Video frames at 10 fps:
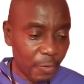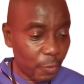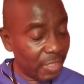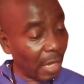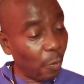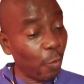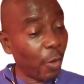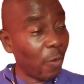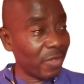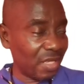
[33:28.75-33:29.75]
So these are what
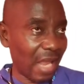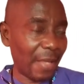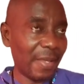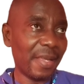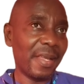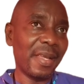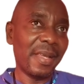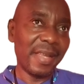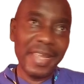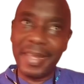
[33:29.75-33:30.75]
we consider
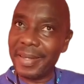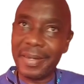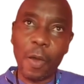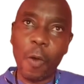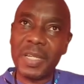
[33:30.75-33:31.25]
in